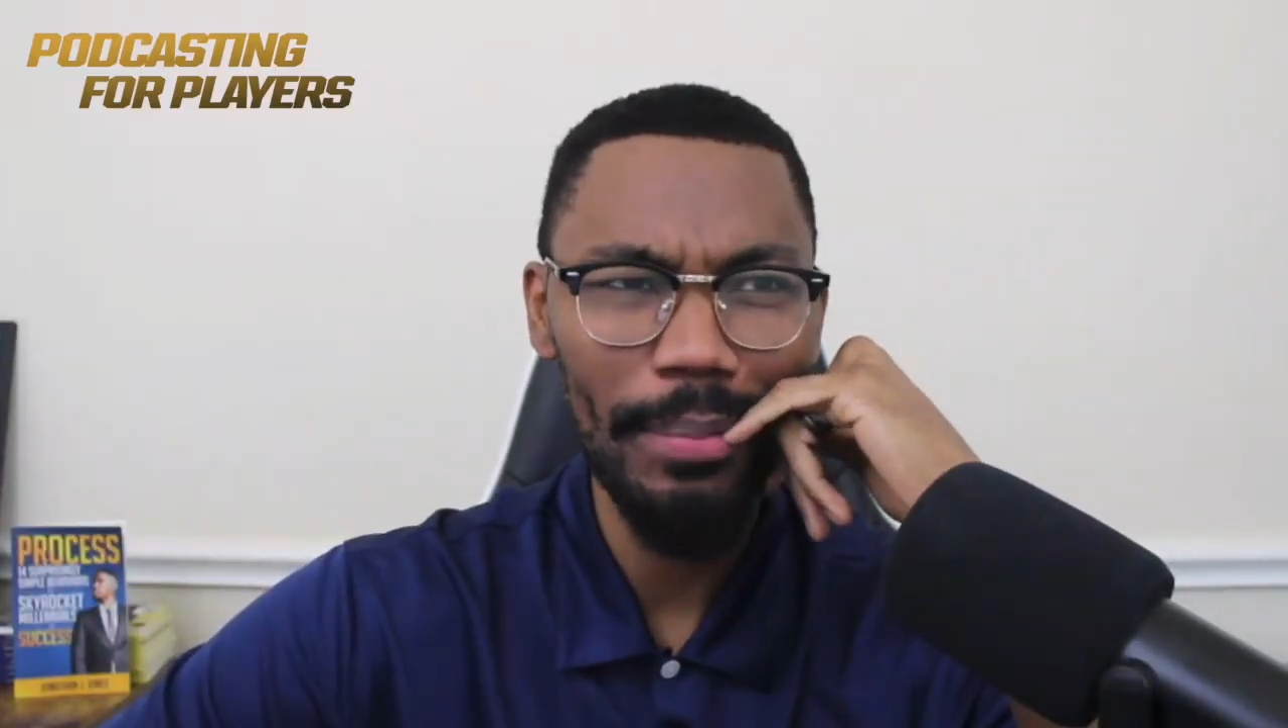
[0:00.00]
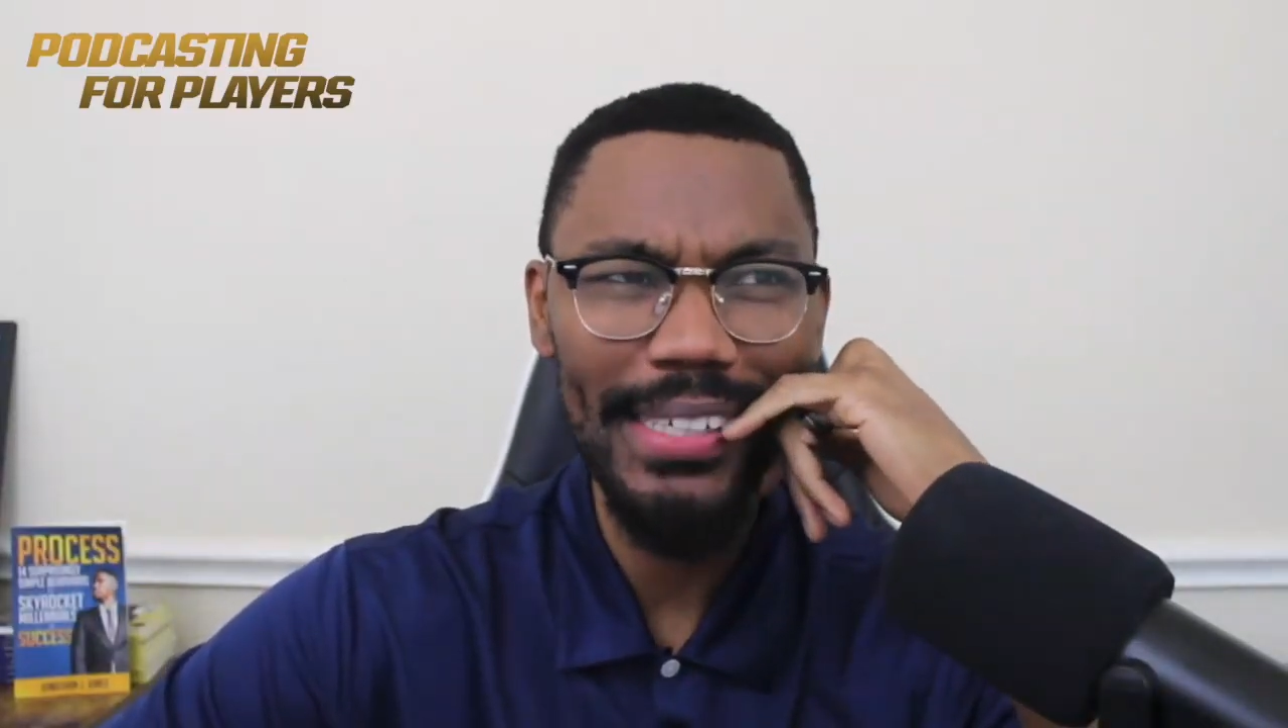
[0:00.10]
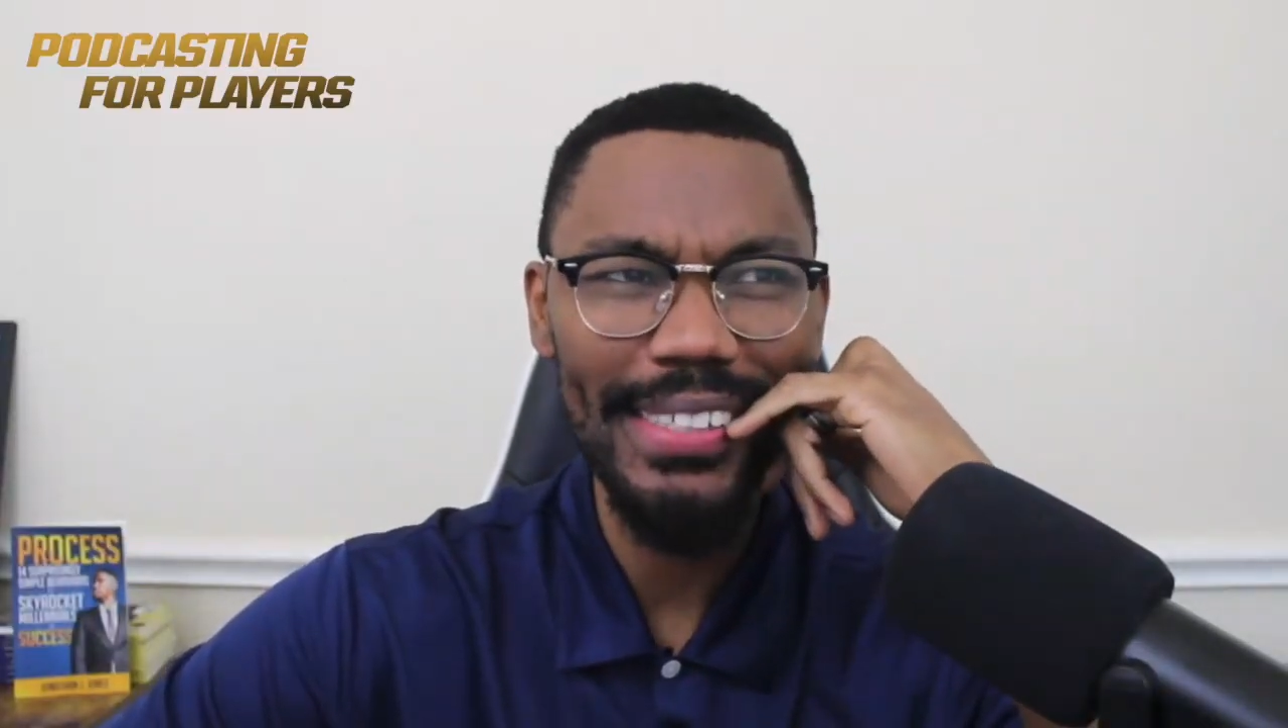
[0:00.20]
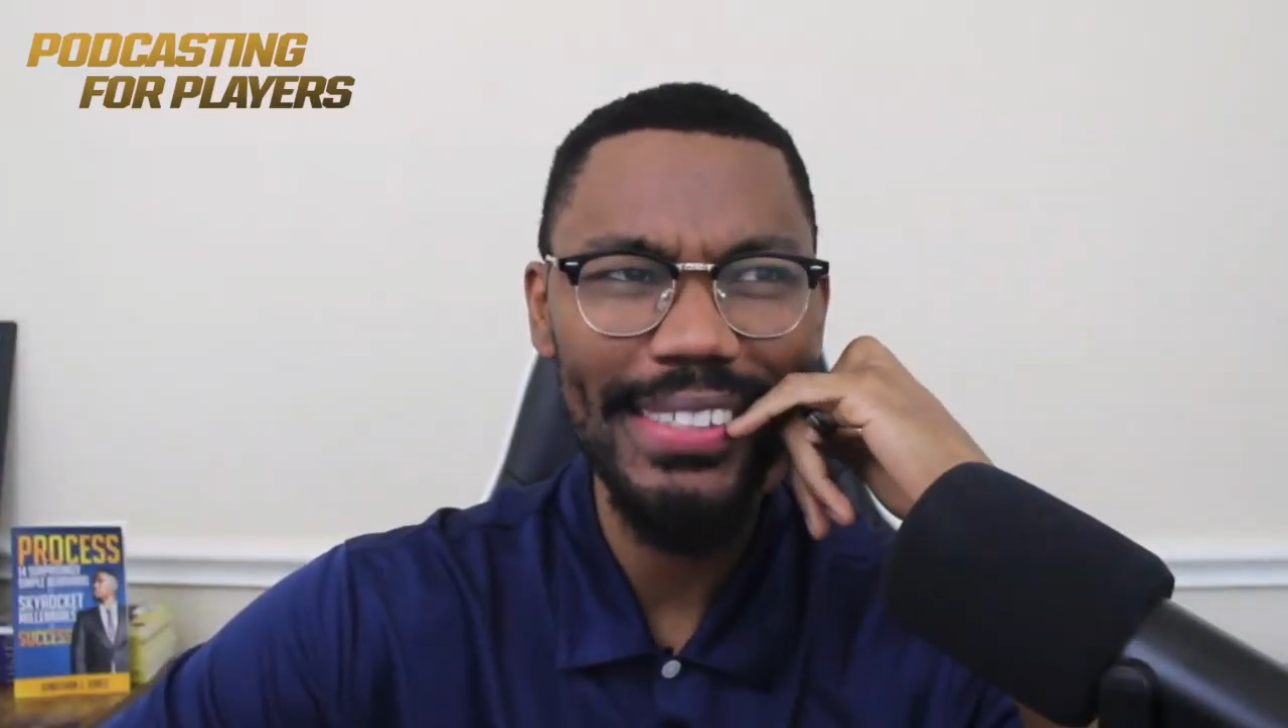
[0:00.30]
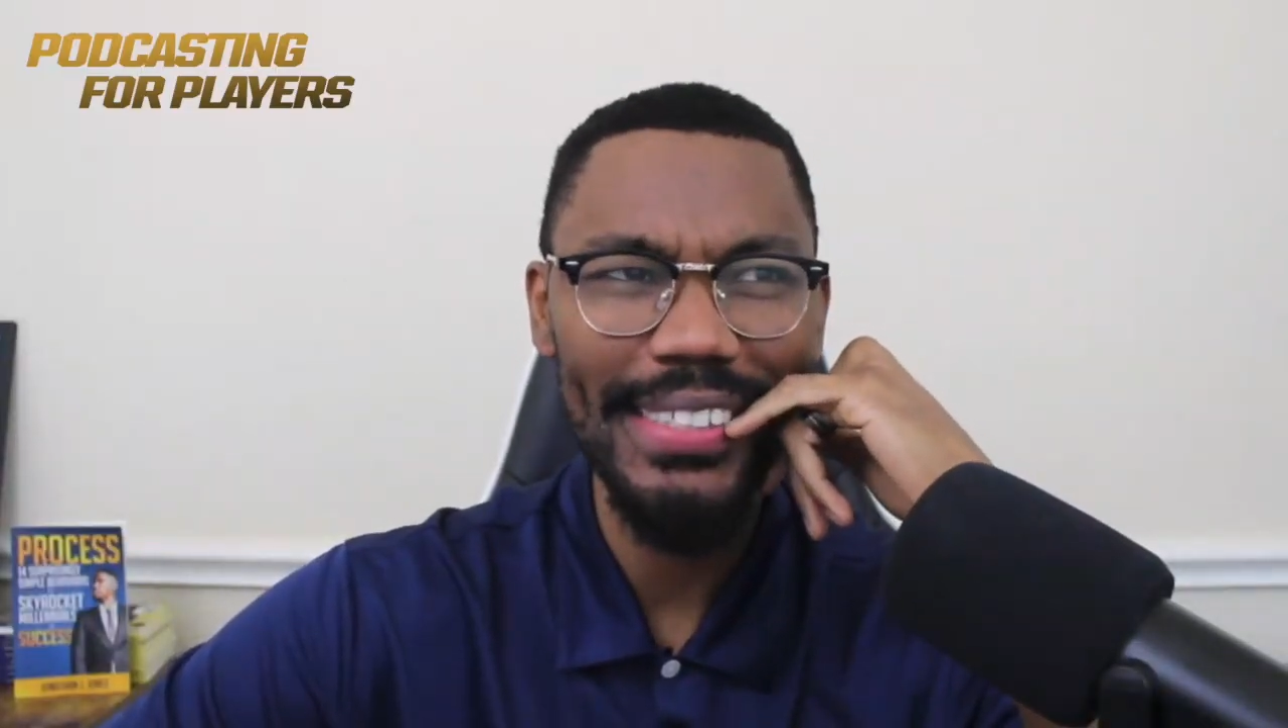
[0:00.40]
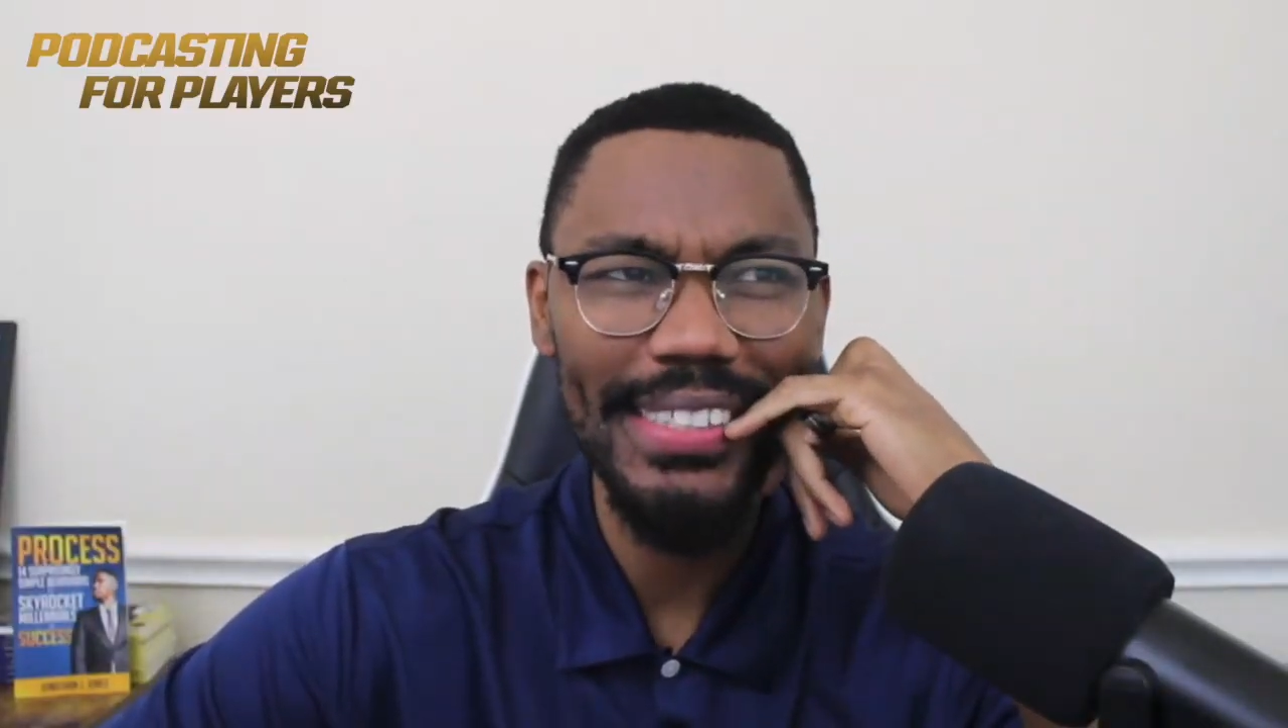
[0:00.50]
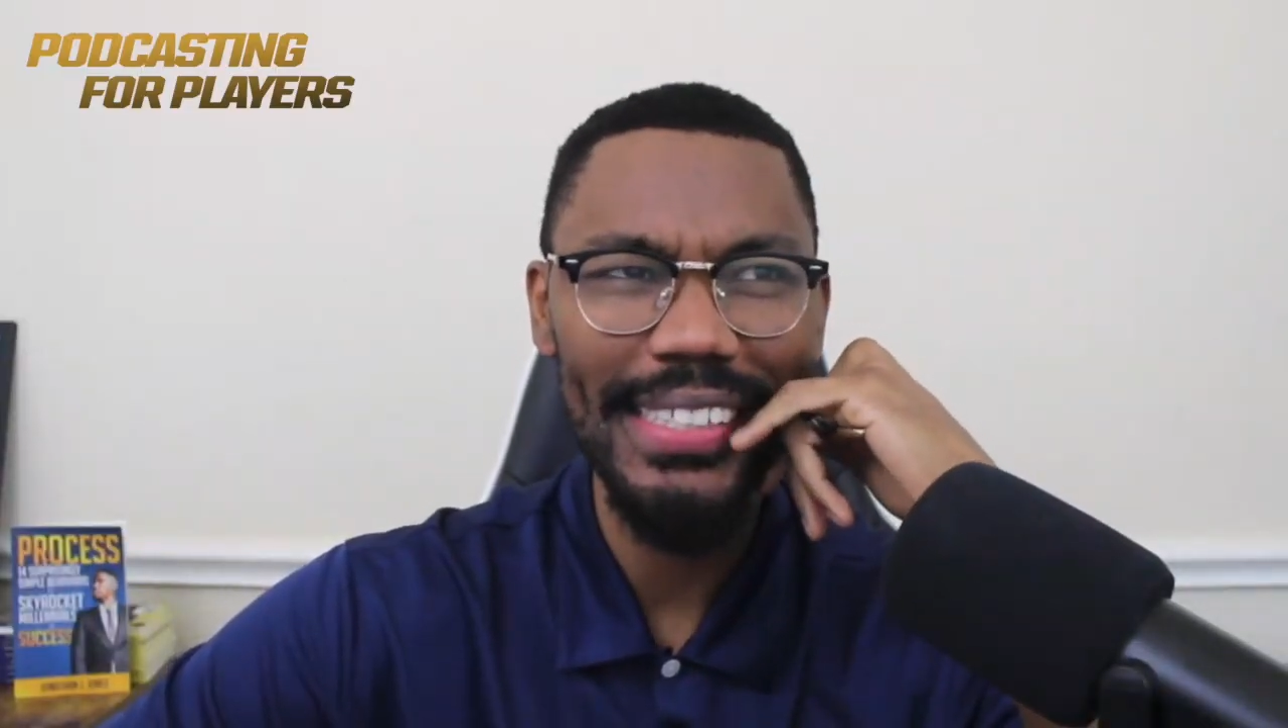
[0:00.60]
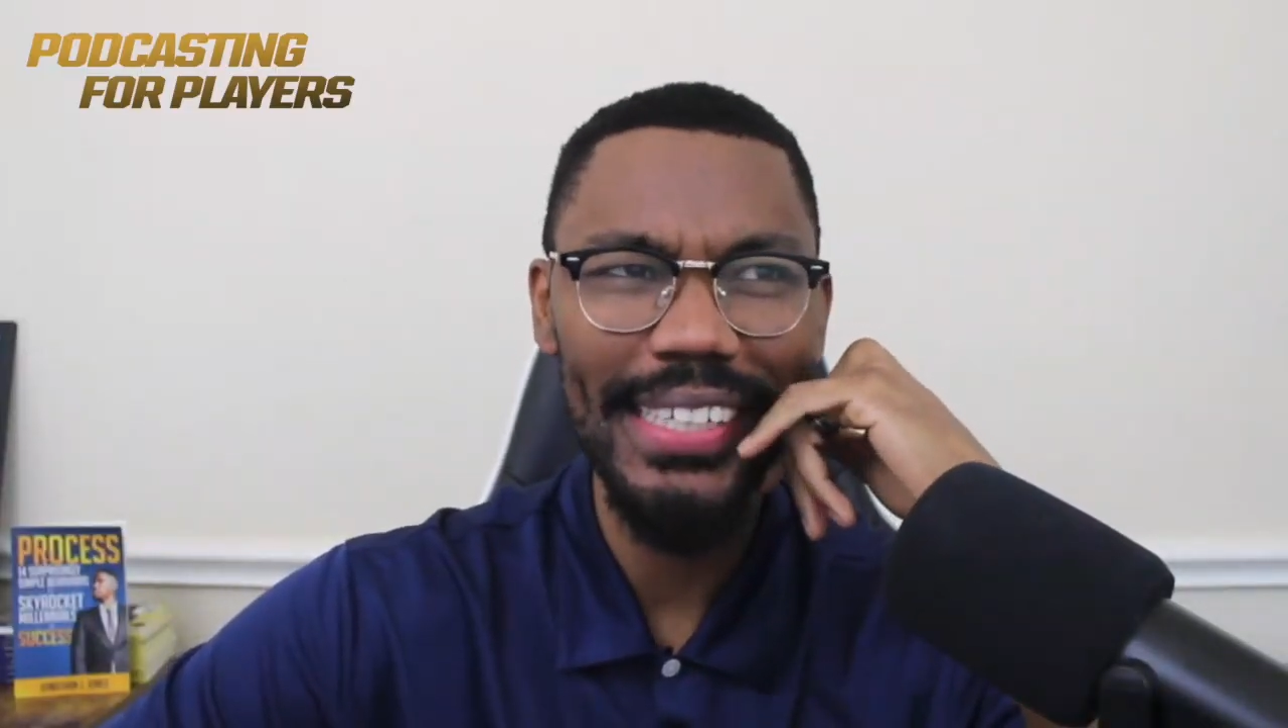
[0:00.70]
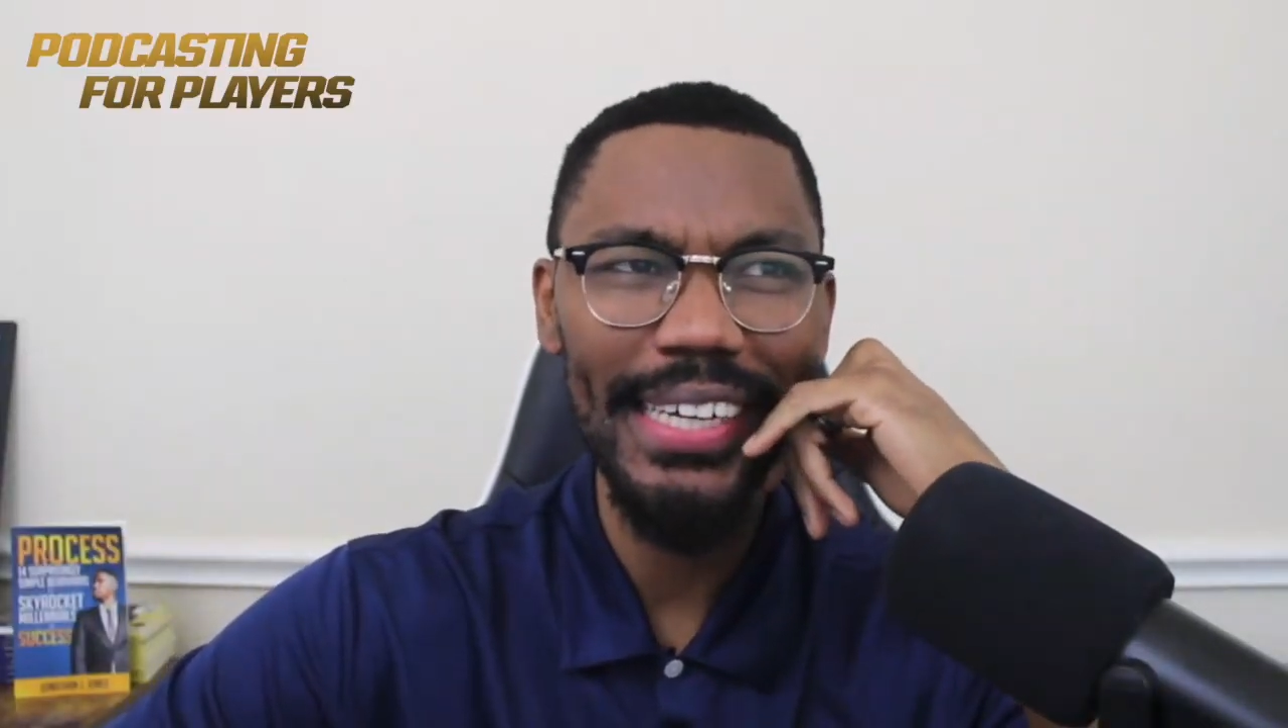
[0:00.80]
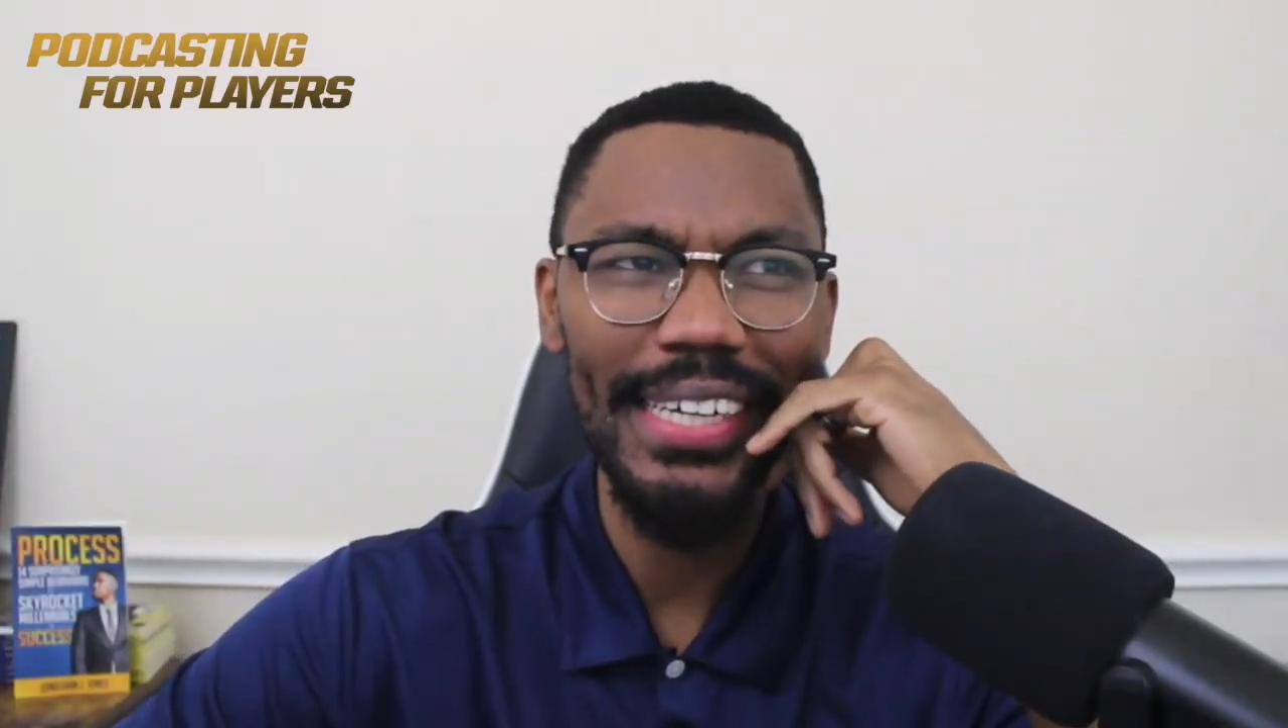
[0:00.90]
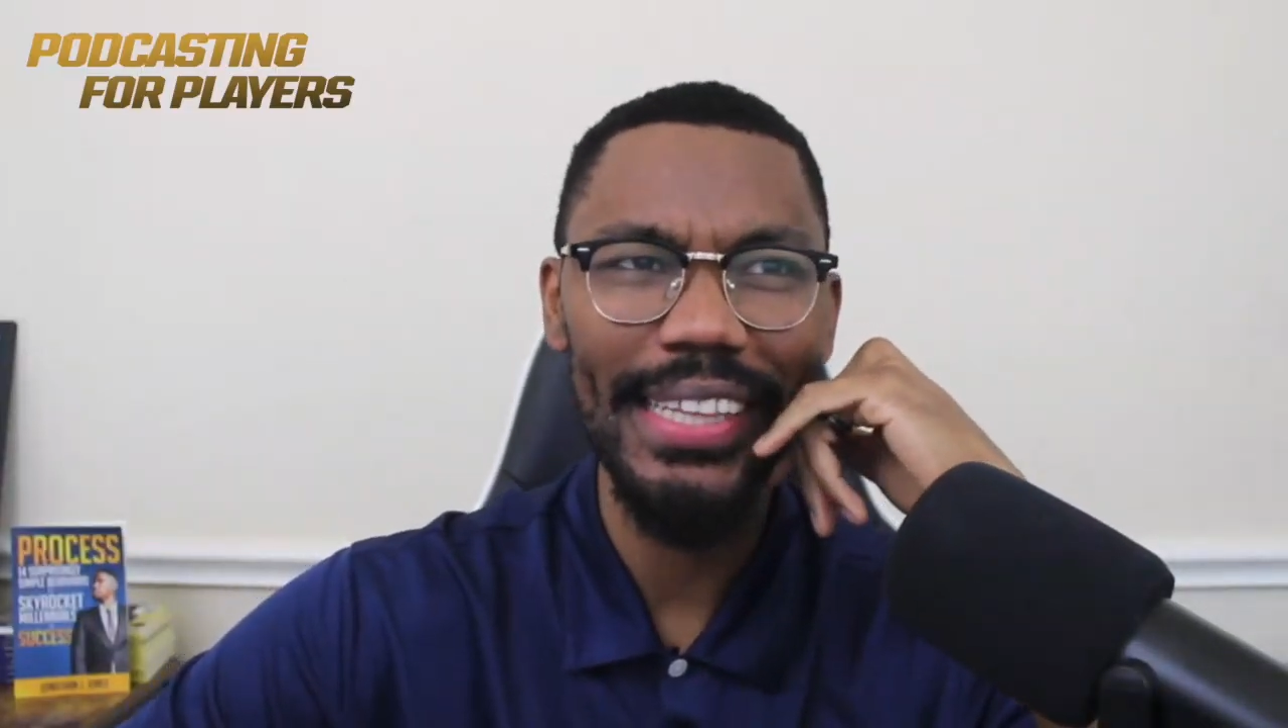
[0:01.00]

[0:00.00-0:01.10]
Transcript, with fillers: because yeah,